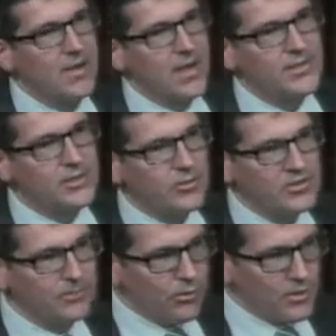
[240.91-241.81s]
And so it's
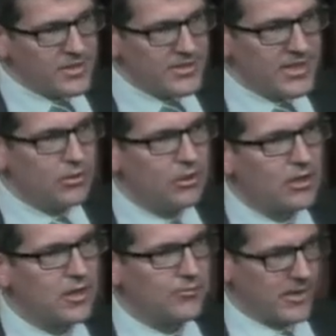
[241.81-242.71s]
important to take a look
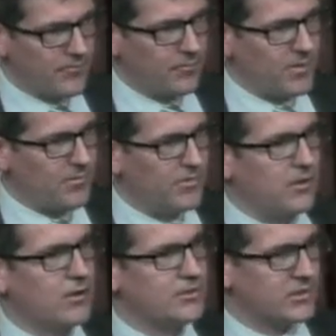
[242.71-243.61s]
out there for people that
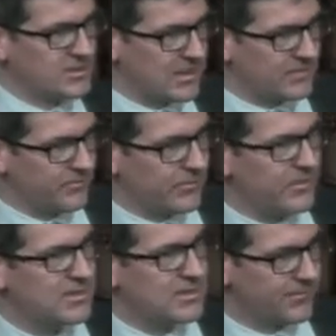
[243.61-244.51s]
are successful in
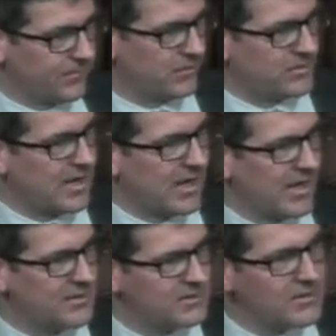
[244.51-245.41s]
these difficult
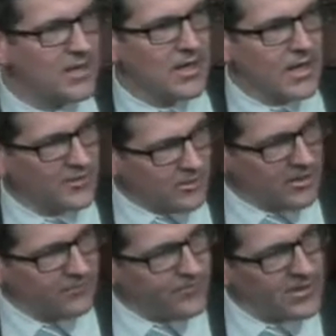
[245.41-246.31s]
tasks and try
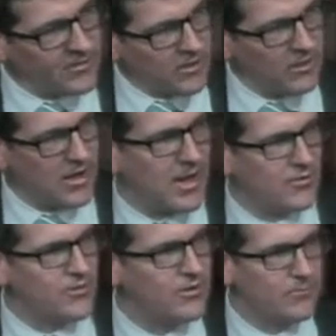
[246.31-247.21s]
to figure out how
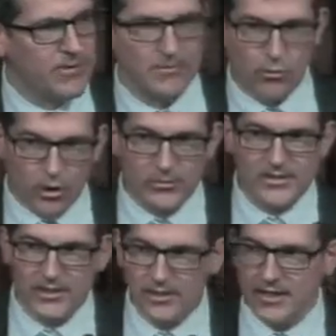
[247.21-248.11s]
you can be more
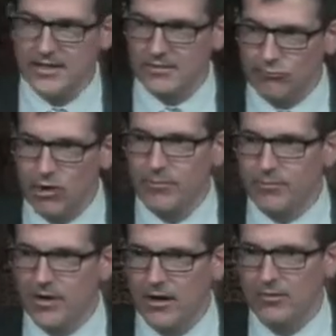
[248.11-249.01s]
resilient and more
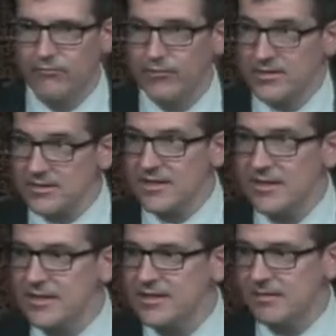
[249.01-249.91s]
prepared for this thing that
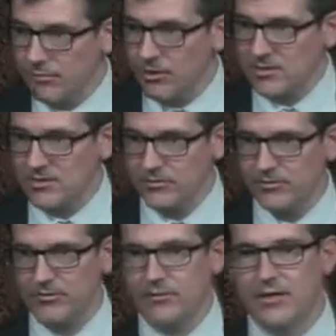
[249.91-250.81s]
is a
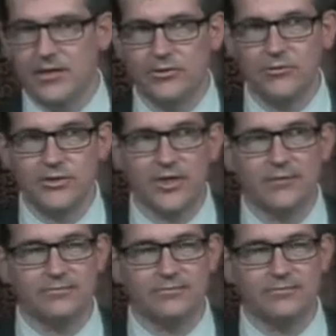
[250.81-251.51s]
possible thing to achieve.